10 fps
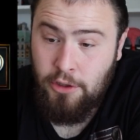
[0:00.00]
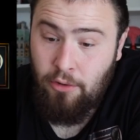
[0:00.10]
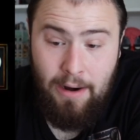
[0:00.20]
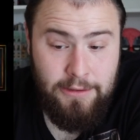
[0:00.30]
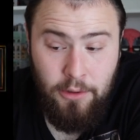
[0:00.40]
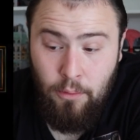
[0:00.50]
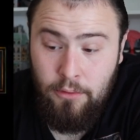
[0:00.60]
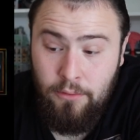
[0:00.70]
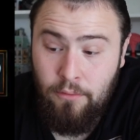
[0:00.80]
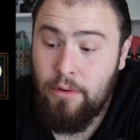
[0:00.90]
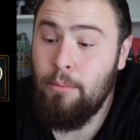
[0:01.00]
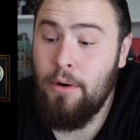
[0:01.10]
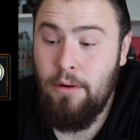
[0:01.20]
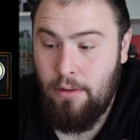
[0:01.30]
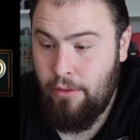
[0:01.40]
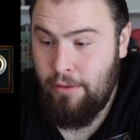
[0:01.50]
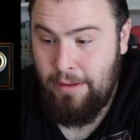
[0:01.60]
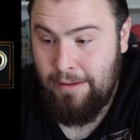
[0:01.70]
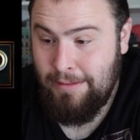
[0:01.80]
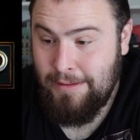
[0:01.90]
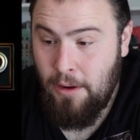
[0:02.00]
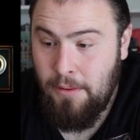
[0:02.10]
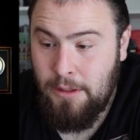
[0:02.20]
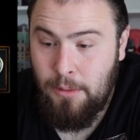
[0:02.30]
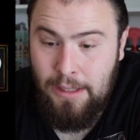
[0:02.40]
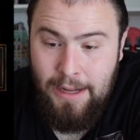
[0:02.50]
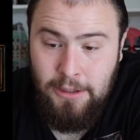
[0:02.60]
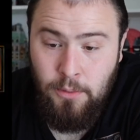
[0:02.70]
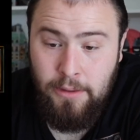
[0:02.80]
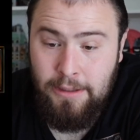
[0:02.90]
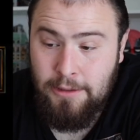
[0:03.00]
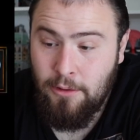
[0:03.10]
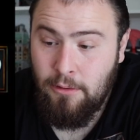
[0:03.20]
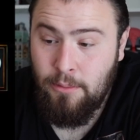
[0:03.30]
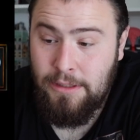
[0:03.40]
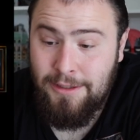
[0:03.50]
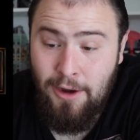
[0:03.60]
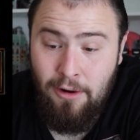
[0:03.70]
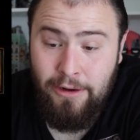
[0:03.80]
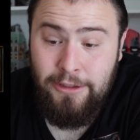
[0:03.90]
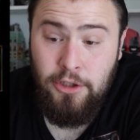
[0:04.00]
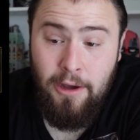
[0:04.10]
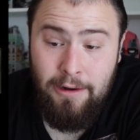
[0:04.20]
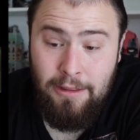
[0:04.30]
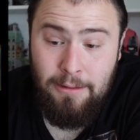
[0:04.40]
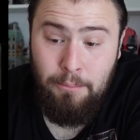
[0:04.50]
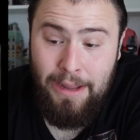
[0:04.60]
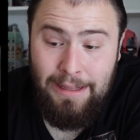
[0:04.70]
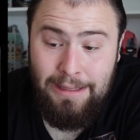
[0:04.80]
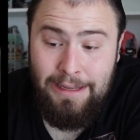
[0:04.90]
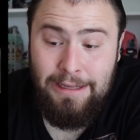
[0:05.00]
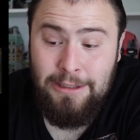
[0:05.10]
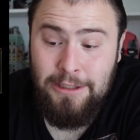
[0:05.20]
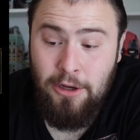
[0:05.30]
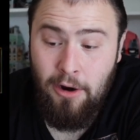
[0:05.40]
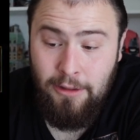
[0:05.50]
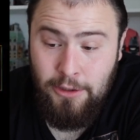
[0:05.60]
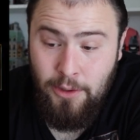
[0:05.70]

Jurassic World Rebirth is going to be the next one. It's going to be starring Jonathan Bailey and Scarlett